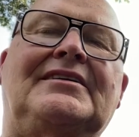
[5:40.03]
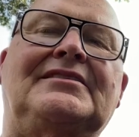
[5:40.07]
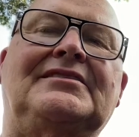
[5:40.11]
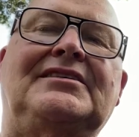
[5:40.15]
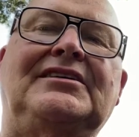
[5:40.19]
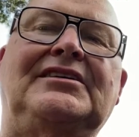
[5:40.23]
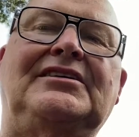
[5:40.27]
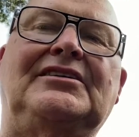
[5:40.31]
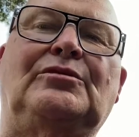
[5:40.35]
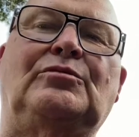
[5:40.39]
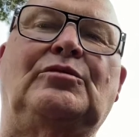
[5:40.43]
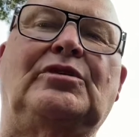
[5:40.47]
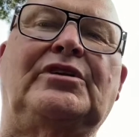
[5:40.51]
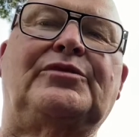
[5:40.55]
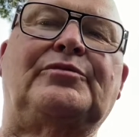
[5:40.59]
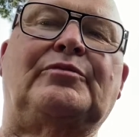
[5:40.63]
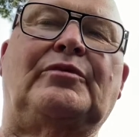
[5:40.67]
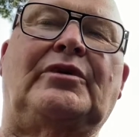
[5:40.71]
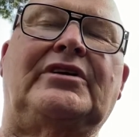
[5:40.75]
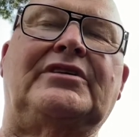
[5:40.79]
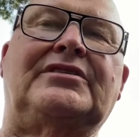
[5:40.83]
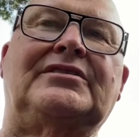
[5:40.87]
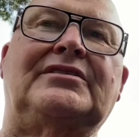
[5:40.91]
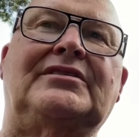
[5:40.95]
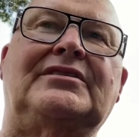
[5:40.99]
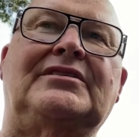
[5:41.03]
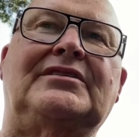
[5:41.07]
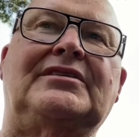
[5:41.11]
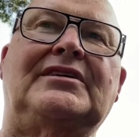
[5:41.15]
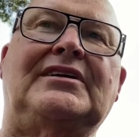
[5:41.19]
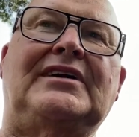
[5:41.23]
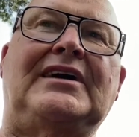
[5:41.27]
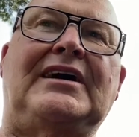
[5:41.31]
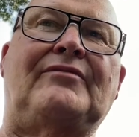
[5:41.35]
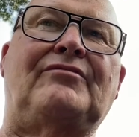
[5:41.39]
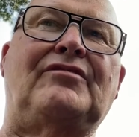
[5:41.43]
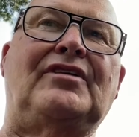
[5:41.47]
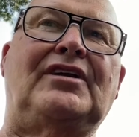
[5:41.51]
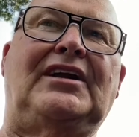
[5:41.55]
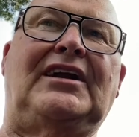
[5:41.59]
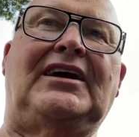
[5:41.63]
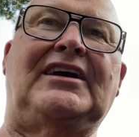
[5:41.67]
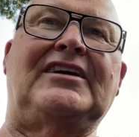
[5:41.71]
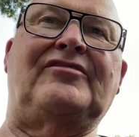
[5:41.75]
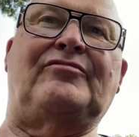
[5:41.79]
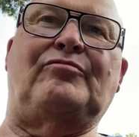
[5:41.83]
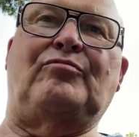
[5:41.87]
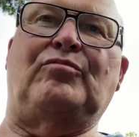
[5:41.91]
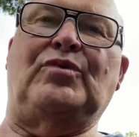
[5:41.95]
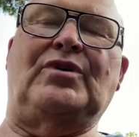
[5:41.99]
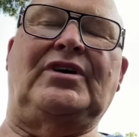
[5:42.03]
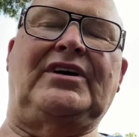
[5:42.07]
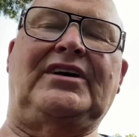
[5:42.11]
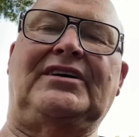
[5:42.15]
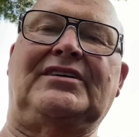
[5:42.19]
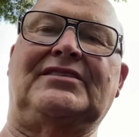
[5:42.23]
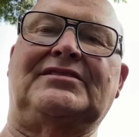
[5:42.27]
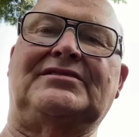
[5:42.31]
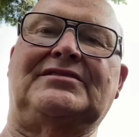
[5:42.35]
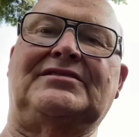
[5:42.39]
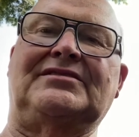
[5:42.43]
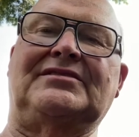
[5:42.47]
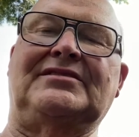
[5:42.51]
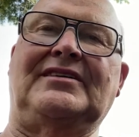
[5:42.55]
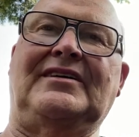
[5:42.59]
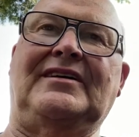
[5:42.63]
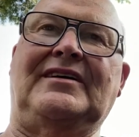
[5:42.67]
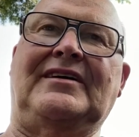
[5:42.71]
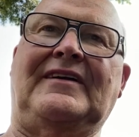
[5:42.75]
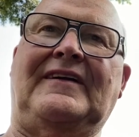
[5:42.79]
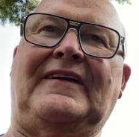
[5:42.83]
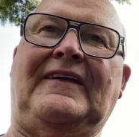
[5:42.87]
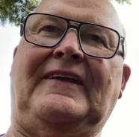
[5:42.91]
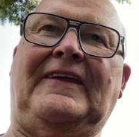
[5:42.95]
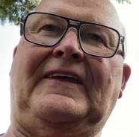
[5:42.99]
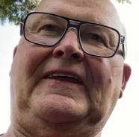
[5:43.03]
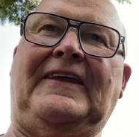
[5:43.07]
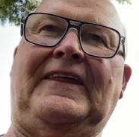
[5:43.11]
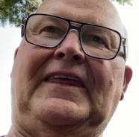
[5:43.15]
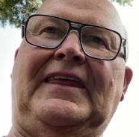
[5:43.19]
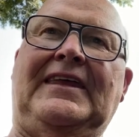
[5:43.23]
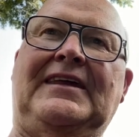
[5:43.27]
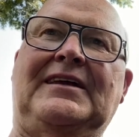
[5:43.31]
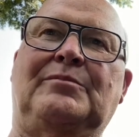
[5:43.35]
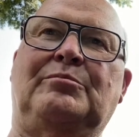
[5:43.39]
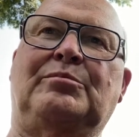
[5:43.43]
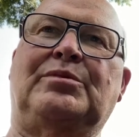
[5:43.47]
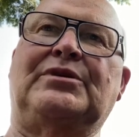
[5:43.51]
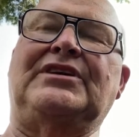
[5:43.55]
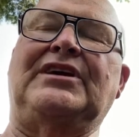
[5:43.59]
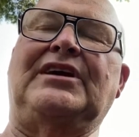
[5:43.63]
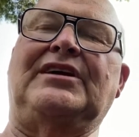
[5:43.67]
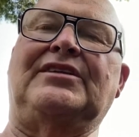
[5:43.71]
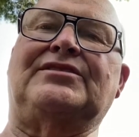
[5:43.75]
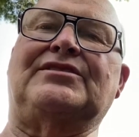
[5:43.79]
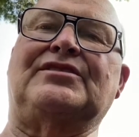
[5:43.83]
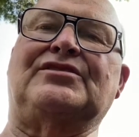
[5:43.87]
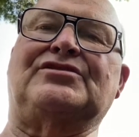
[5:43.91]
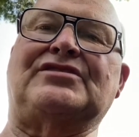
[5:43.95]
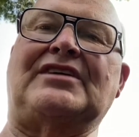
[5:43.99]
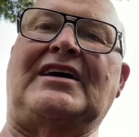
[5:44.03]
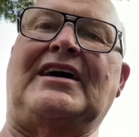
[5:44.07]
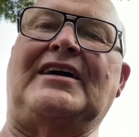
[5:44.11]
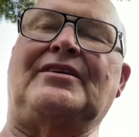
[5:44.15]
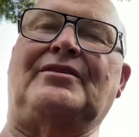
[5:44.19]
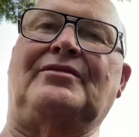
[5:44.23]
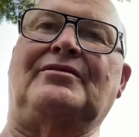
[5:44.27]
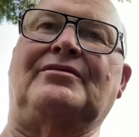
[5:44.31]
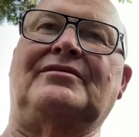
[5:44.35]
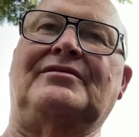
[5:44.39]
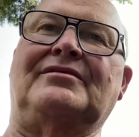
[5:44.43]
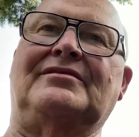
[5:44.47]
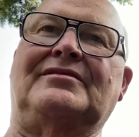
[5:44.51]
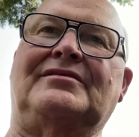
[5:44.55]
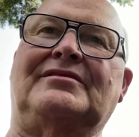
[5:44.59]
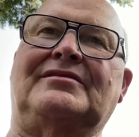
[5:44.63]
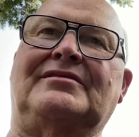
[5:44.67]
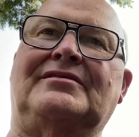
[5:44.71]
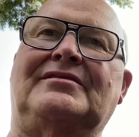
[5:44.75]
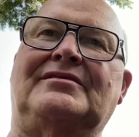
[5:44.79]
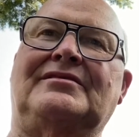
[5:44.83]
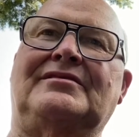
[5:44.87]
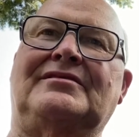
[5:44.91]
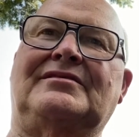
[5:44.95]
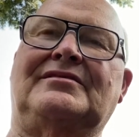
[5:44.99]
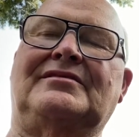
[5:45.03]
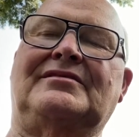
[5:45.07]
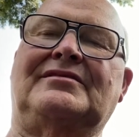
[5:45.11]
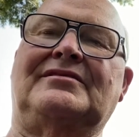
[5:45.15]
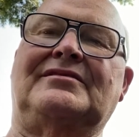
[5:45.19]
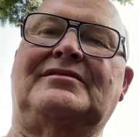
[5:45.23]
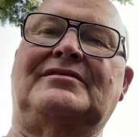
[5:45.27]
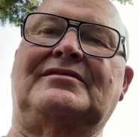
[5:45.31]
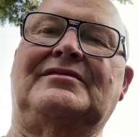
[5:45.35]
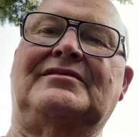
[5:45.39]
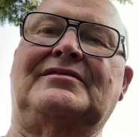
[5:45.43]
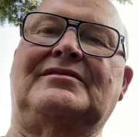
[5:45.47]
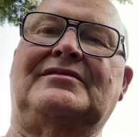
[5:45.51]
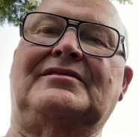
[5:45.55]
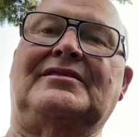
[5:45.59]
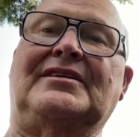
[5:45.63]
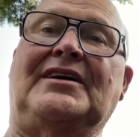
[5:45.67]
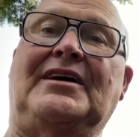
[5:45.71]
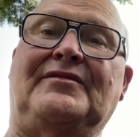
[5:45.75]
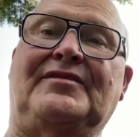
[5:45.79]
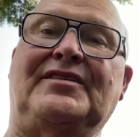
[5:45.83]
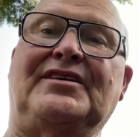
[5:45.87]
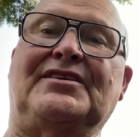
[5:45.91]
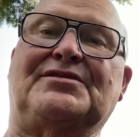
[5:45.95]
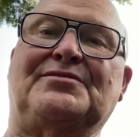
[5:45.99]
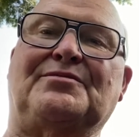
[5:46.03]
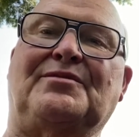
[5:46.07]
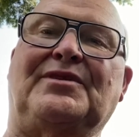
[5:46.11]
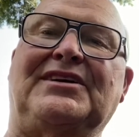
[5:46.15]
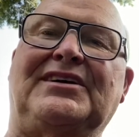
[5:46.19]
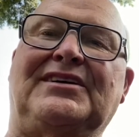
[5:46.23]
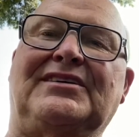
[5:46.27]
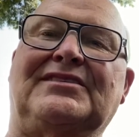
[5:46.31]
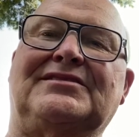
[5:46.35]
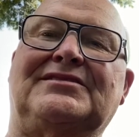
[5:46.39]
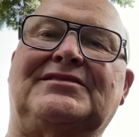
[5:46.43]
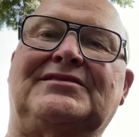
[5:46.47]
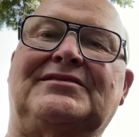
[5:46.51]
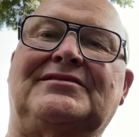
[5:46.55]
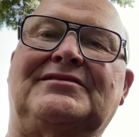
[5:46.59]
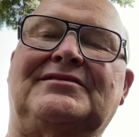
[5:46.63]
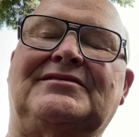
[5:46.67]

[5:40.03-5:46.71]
deal with whatever life brings beneath the shadow of his wings.